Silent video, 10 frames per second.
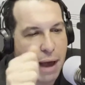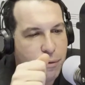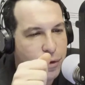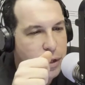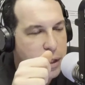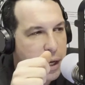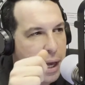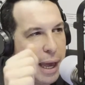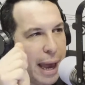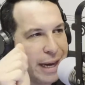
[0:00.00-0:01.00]
effort
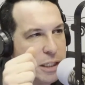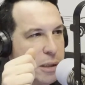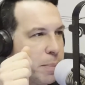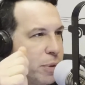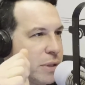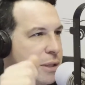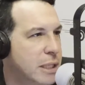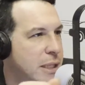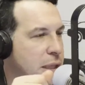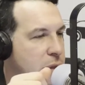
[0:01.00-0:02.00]
and
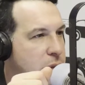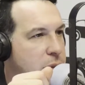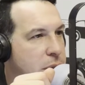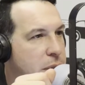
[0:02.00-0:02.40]
persistence.